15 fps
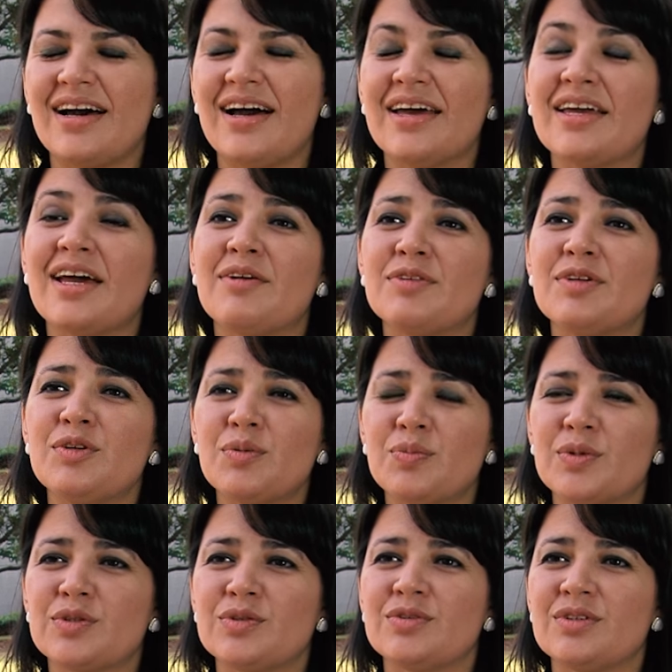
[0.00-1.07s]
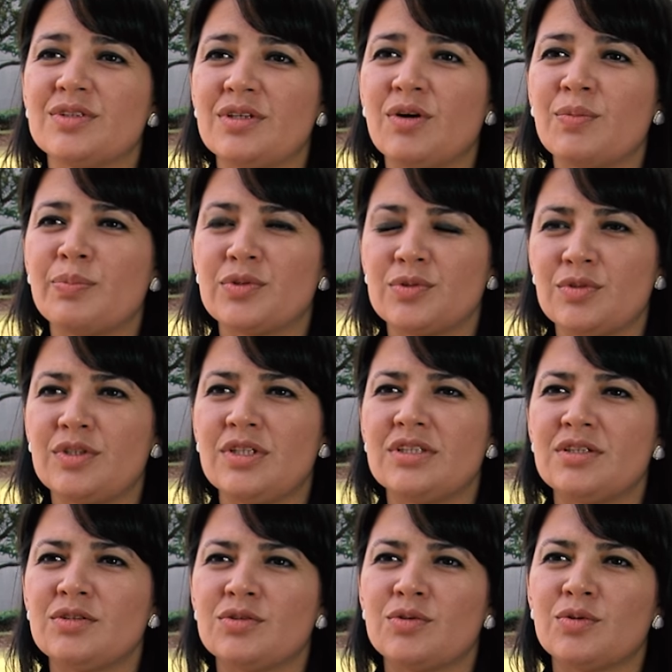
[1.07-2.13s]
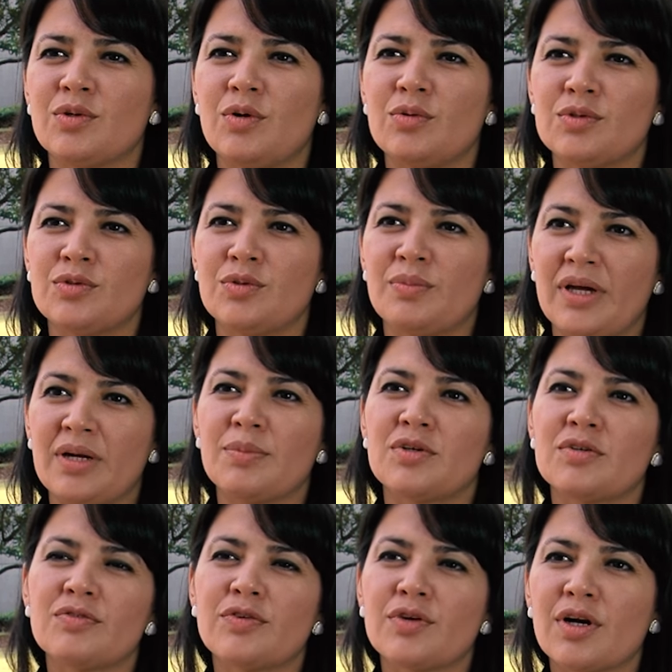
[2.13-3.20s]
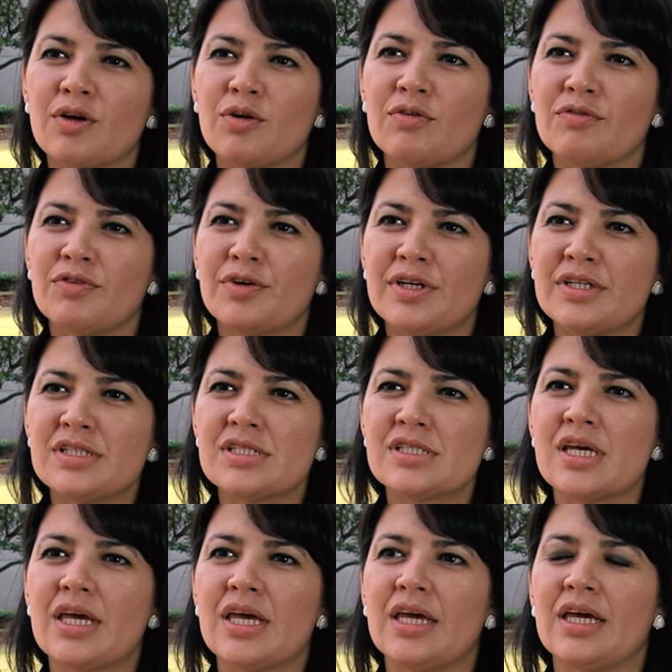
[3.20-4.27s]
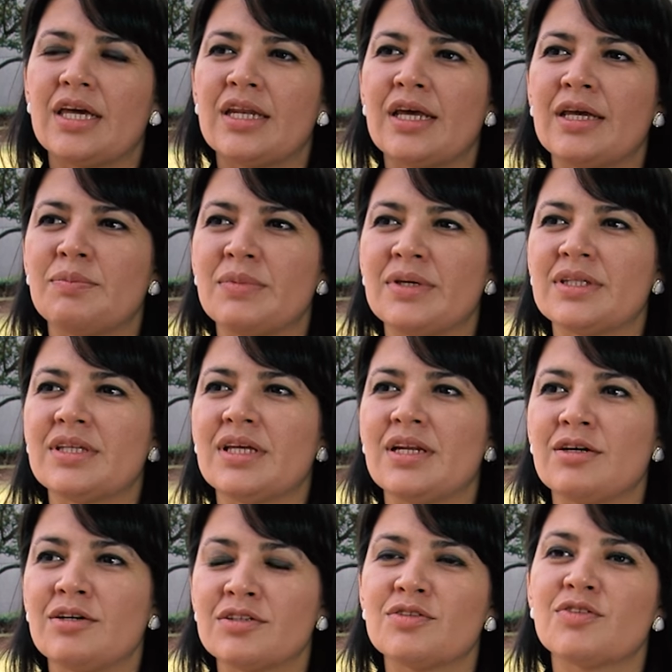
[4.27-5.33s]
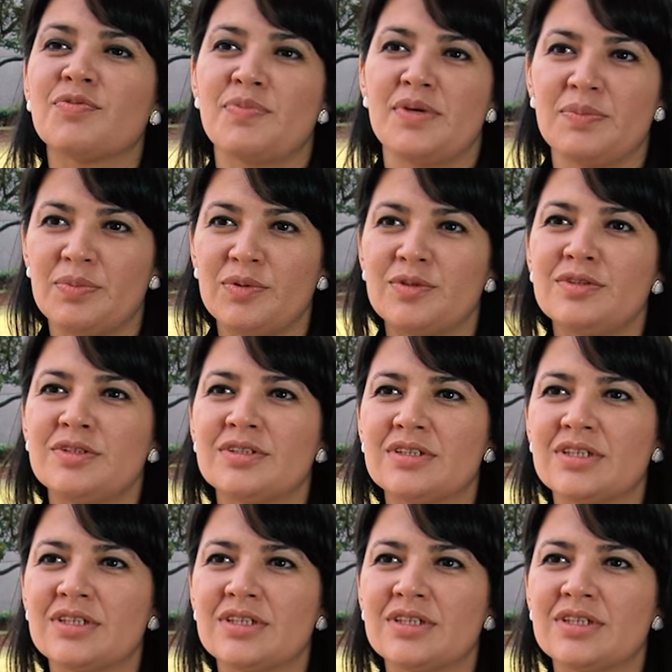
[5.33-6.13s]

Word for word: I have the opportun opportunity to go to Melbourne for a conference and I met a lot of people